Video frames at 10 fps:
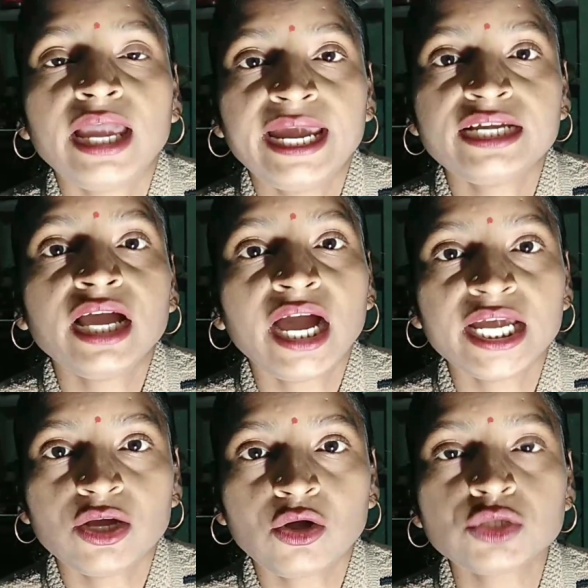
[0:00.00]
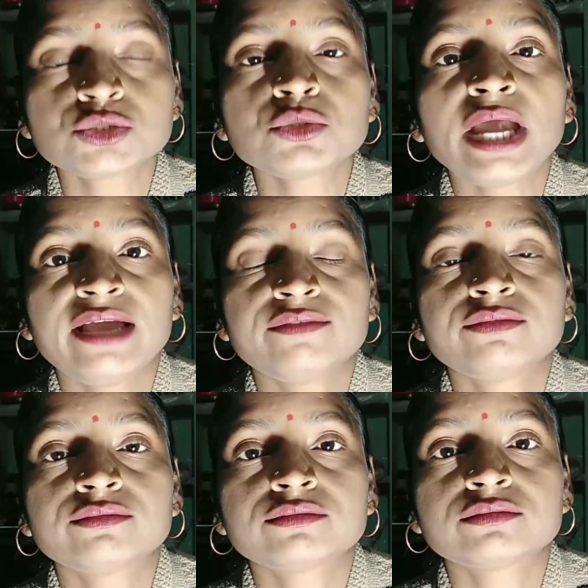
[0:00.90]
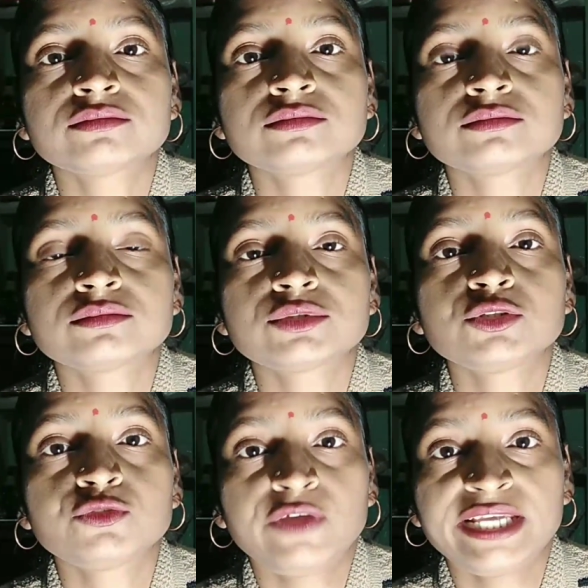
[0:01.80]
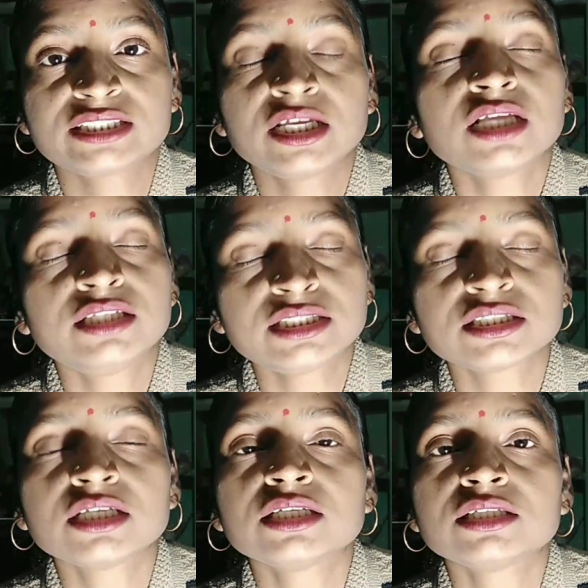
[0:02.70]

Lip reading: And I also have to face this